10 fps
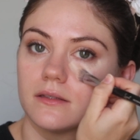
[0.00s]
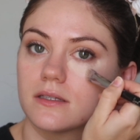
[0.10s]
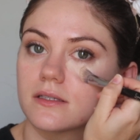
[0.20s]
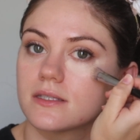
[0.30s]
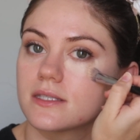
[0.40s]
to
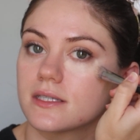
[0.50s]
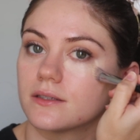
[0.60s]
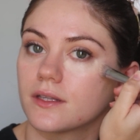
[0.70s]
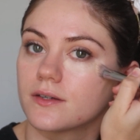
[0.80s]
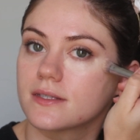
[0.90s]

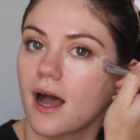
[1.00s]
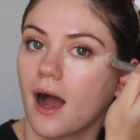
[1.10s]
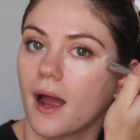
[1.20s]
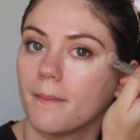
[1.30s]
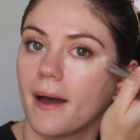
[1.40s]
conceal those
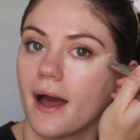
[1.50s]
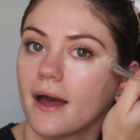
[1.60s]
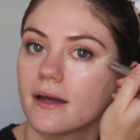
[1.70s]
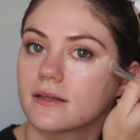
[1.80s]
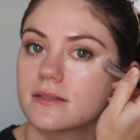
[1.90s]
eye
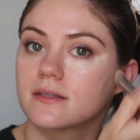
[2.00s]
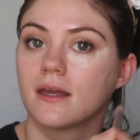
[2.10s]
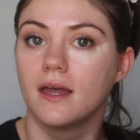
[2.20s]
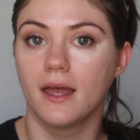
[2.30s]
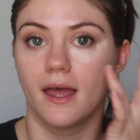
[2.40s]
bags.
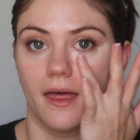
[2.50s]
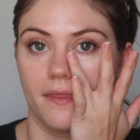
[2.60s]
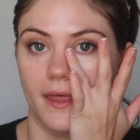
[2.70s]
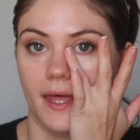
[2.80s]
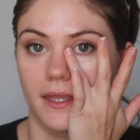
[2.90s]

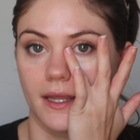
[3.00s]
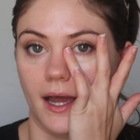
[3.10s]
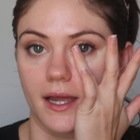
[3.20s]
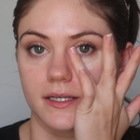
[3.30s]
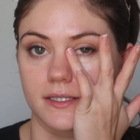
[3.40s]
And then
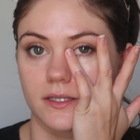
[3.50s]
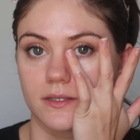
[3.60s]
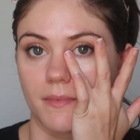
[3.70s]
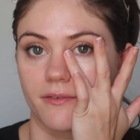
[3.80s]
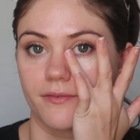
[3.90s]
I just
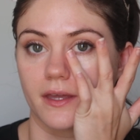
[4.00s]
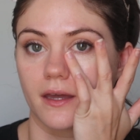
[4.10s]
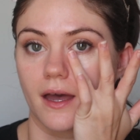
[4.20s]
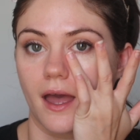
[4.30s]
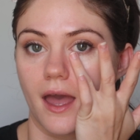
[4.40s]
use my
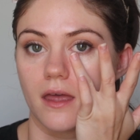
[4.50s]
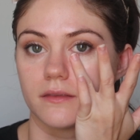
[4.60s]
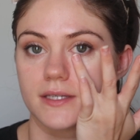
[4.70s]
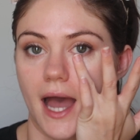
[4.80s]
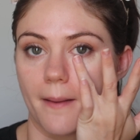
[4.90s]
finger
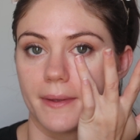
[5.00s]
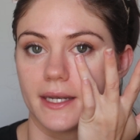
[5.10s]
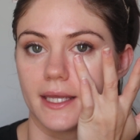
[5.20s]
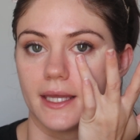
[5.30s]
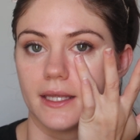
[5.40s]
and tap
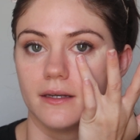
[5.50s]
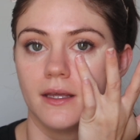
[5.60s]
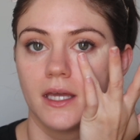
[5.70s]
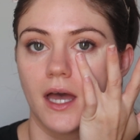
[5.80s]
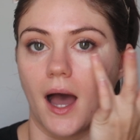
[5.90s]
it in.
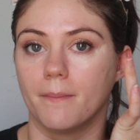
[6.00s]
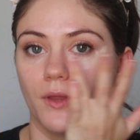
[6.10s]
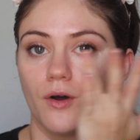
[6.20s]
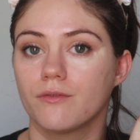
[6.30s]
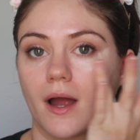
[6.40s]
I'm
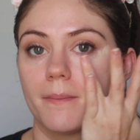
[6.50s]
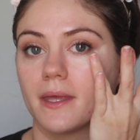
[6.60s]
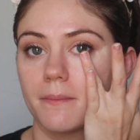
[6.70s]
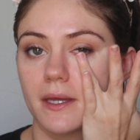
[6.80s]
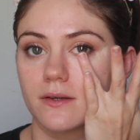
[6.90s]
not
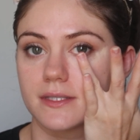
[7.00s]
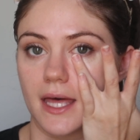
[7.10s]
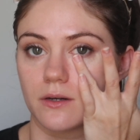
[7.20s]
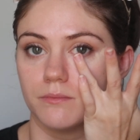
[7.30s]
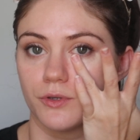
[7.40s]
rubbing because
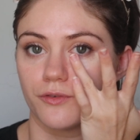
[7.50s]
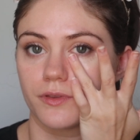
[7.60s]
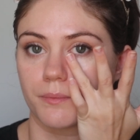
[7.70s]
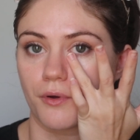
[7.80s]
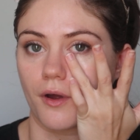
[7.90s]
that'll
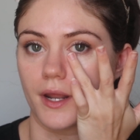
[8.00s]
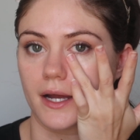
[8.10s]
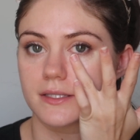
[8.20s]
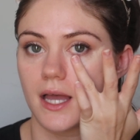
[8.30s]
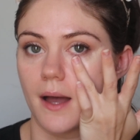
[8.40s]
move the
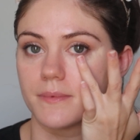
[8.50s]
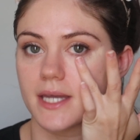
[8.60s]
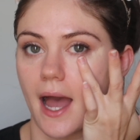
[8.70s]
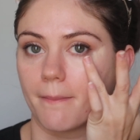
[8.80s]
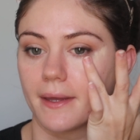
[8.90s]
product. I'm
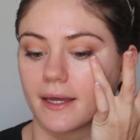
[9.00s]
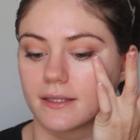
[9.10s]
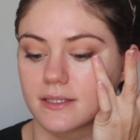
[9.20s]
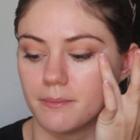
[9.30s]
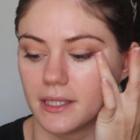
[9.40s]
tapping
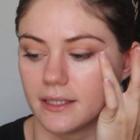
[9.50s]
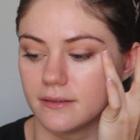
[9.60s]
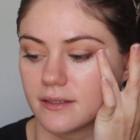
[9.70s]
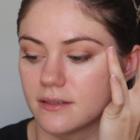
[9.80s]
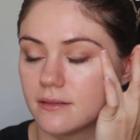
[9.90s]
it to
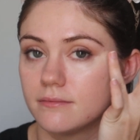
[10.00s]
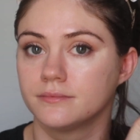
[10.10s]
blend it.